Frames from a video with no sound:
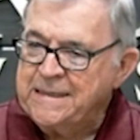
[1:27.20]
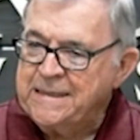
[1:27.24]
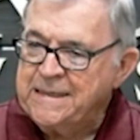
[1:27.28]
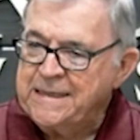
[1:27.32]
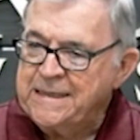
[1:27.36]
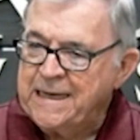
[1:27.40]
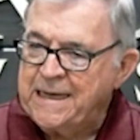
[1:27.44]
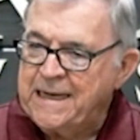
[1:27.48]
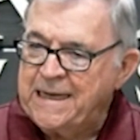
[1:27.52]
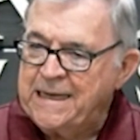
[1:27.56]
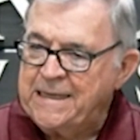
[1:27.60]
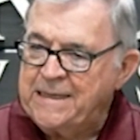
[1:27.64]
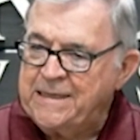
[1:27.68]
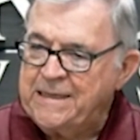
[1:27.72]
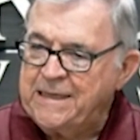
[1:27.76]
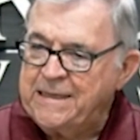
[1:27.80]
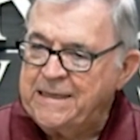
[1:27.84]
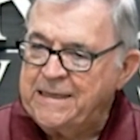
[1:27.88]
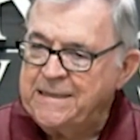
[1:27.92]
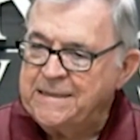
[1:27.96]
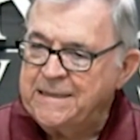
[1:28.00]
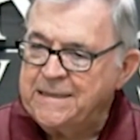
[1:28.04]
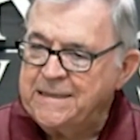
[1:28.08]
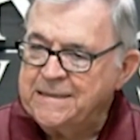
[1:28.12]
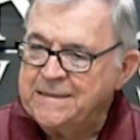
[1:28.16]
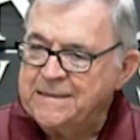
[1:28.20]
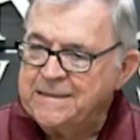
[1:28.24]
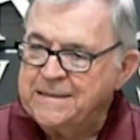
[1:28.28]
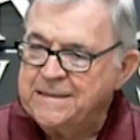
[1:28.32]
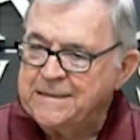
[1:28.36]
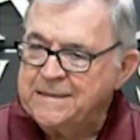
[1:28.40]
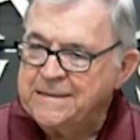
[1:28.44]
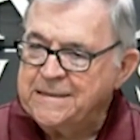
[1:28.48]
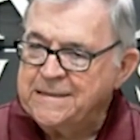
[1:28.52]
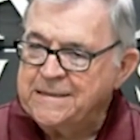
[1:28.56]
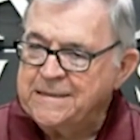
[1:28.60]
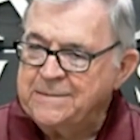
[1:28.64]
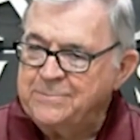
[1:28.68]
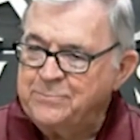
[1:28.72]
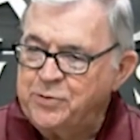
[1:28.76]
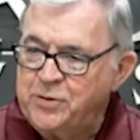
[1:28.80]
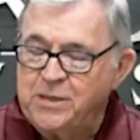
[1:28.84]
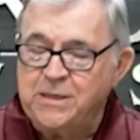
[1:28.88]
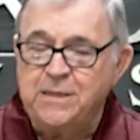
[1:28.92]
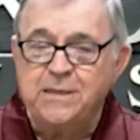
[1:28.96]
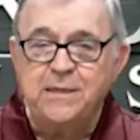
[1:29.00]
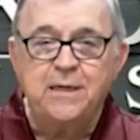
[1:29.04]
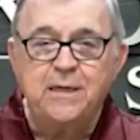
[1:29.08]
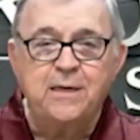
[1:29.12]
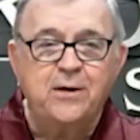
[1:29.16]
and then put it
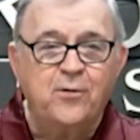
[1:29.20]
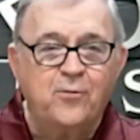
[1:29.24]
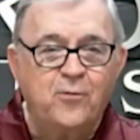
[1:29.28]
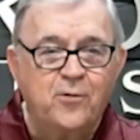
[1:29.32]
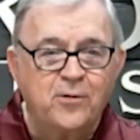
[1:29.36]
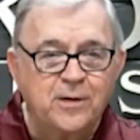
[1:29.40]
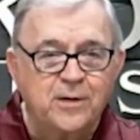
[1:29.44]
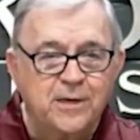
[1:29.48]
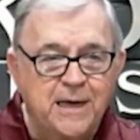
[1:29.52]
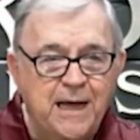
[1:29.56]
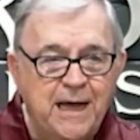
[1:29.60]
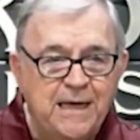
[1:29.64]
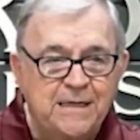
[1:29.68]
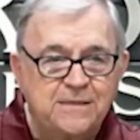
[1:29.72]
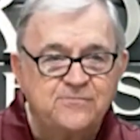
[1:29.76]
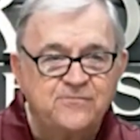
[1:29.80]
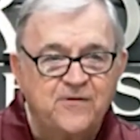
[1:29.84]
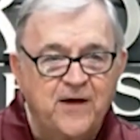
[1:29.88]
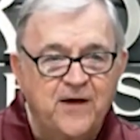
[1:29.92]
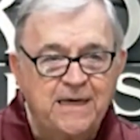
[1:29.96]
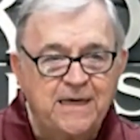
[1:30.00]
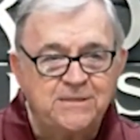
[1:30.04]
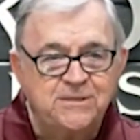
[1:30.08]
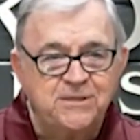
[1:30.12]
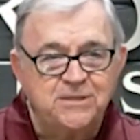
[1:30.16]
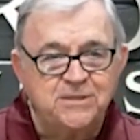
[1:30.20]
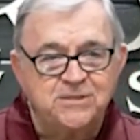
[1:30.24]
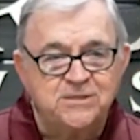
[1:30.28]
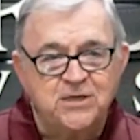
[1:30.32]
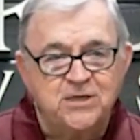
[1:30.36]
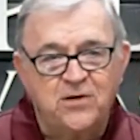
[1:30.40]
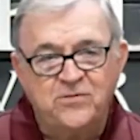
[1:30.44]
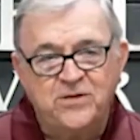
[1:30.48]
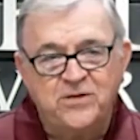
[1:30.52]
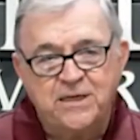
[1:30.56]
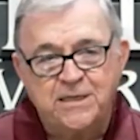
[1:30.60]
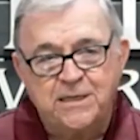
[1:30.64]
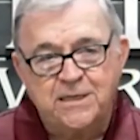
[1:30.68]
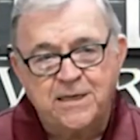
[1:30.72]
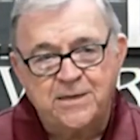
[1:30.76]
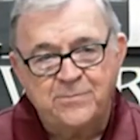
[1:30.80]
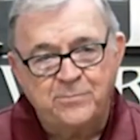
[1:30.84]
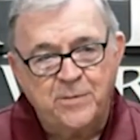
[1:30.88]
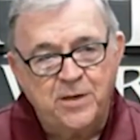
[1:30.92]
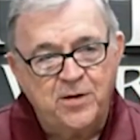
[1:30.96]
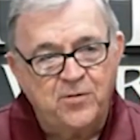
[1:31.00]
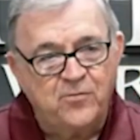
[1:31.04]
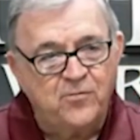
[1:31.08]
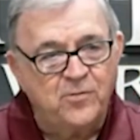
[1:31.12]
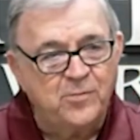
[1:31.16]
in an organized fashion so that it can
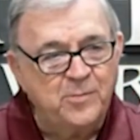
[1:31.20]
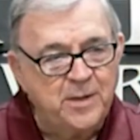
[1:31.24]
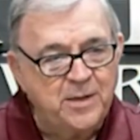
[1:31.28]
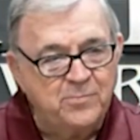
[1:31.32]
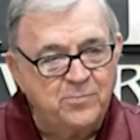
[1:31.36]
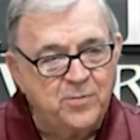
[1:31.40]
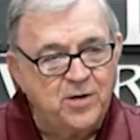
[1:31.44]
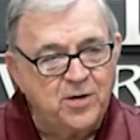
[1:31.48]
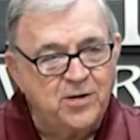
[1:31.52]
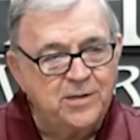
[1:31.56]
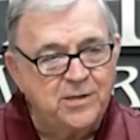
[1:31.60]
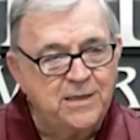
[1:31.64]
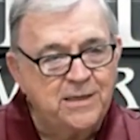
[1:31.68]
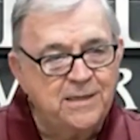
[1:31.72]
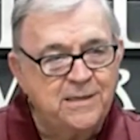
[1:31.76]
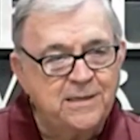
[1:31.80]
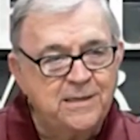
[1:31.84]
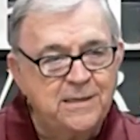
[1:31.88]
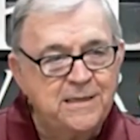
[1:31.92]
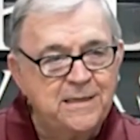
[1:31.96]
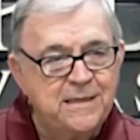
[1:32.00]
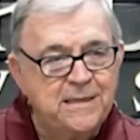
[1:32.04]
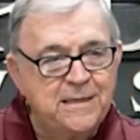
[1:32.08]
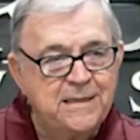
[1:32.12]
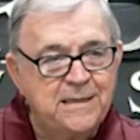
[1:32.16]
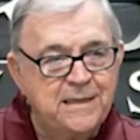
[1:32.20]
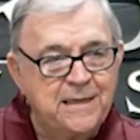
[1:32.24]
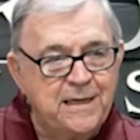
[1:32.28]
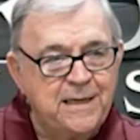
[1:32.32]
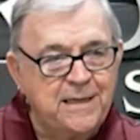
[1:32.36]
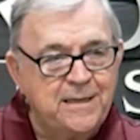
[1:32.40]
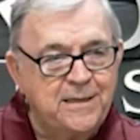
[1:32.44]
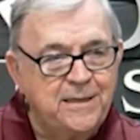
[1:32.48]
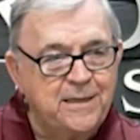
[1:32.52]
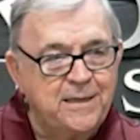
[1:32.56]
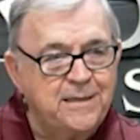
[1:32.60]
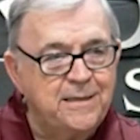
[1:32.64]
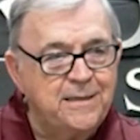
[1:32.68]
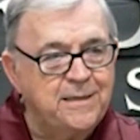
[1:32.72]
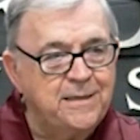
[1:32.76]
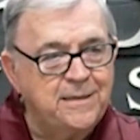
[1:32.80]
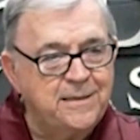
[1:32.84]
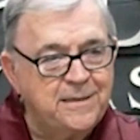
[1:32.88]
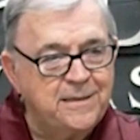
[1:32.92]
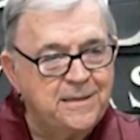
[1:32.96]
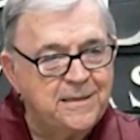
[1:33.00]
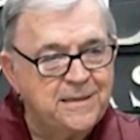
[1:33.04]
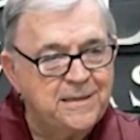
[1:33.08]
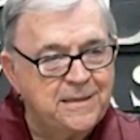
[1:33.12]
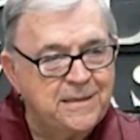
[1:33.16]
be remembered and, and then
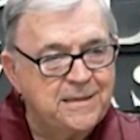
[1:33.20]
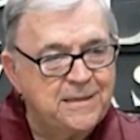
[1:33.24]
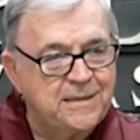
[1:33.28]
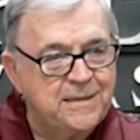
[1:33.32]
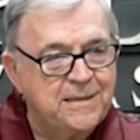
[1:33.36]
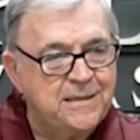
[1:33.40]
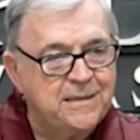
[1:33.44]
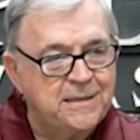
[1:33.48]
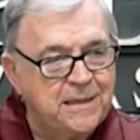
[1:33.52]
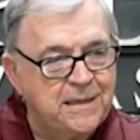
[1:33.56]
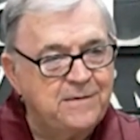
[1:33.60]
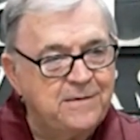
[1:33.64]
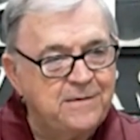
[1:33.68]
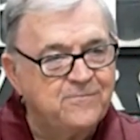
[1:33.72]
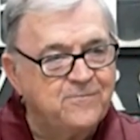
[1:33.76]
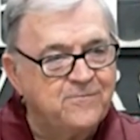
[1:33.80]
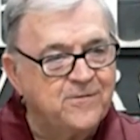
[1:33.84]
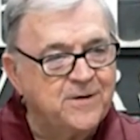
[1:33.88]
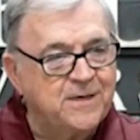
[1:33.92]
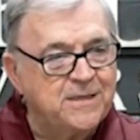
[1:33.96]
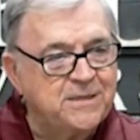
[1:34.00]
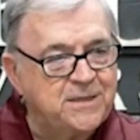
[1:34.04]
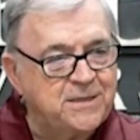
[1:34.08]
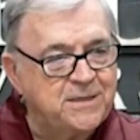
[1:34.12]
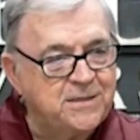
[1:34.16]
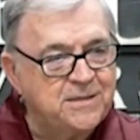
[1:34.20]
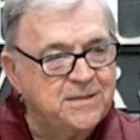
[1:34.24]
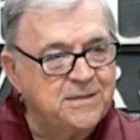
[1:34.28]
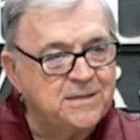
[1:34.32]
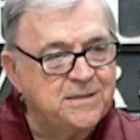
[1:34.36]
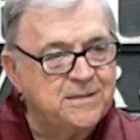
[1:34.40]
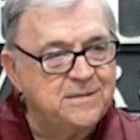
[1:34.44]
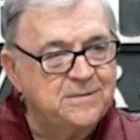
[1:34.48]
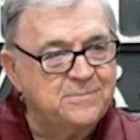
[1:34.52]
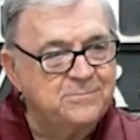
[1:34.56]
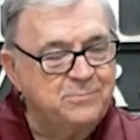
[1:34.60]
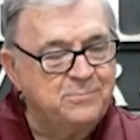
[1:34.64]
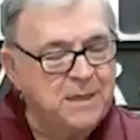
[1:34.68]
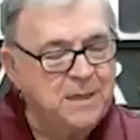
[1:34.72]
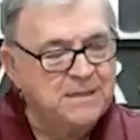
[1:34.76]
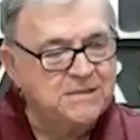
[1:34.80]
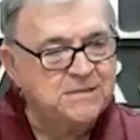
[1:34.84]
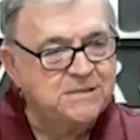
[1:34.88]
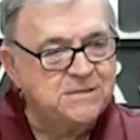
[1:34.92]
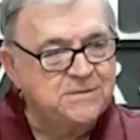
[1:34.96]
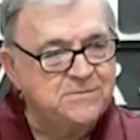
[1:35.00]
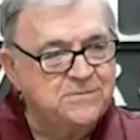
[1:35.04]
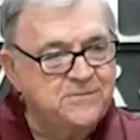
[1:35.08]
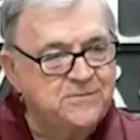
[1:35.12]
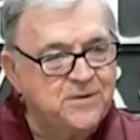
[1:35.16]
deliver it to the
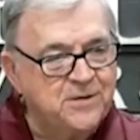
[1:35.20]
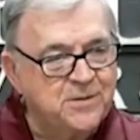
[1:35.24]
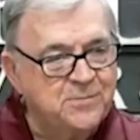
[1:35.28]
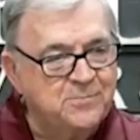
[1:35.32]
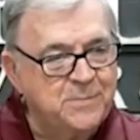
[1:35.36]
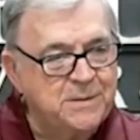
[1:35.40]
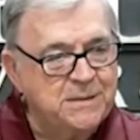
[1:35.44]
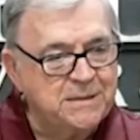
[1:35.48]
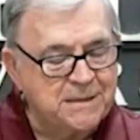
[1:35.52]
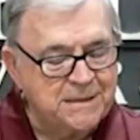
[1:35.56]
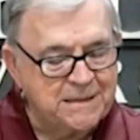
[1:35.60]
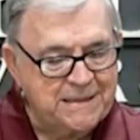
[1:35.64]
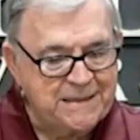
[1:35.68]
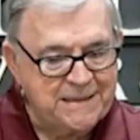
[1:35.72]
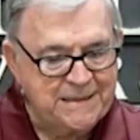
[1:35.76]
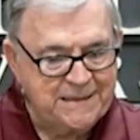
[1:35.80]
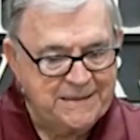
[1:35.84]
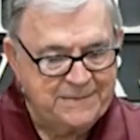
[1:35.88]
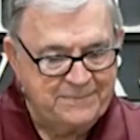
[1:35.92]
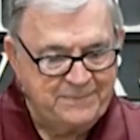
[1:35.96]
best of your ability.